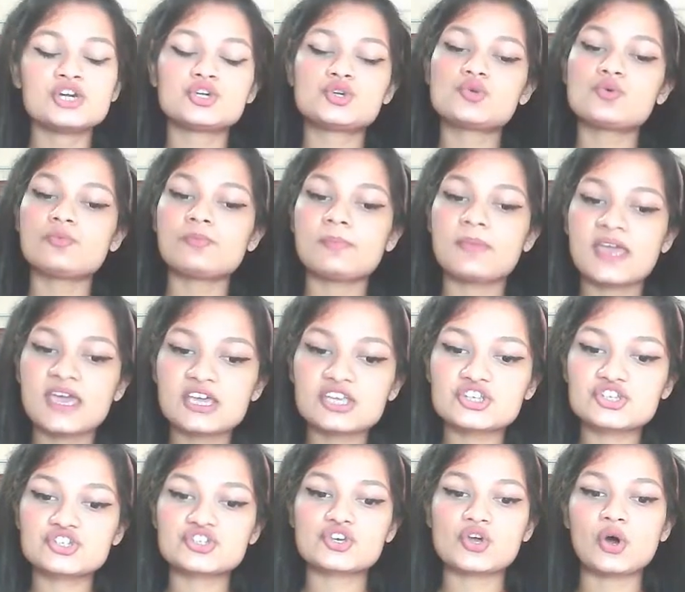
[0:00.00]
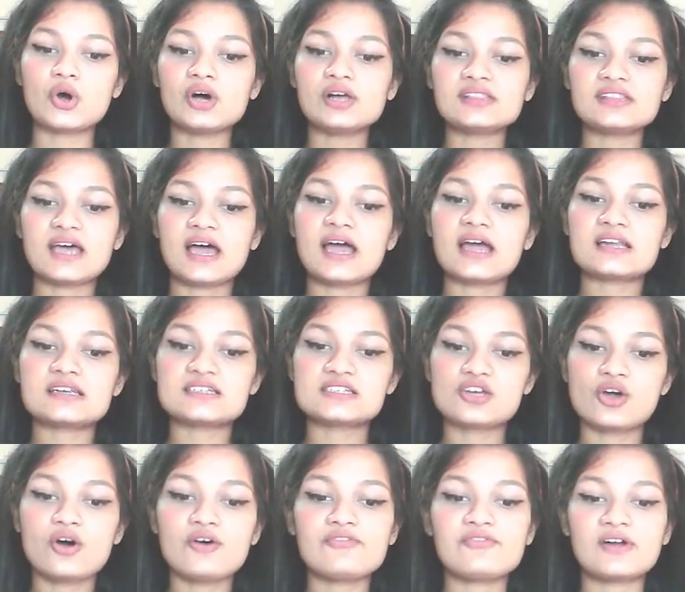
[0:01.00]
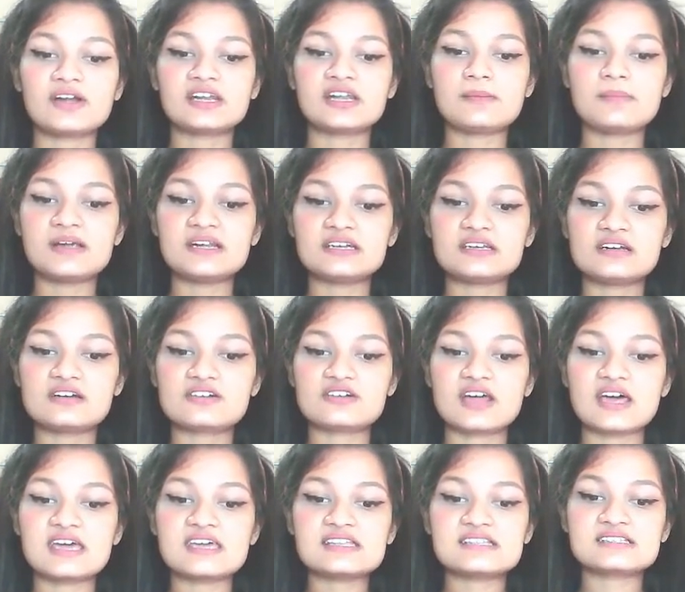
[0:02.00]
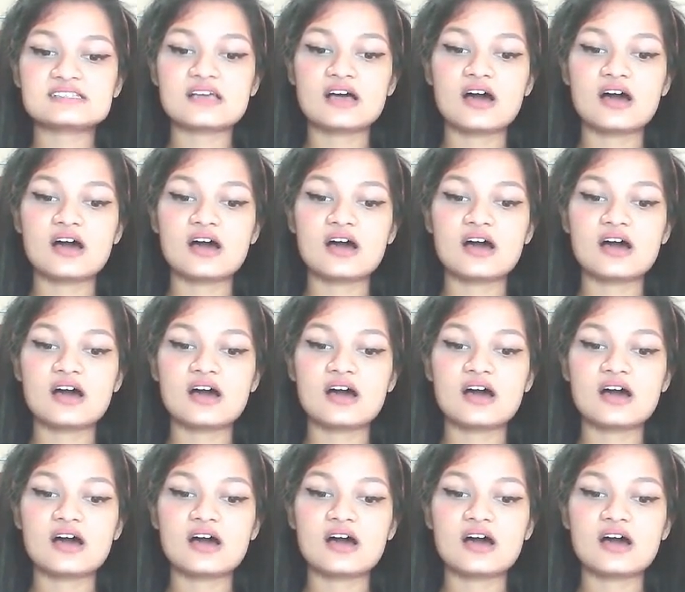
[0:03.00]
to make sure that your fundamental rights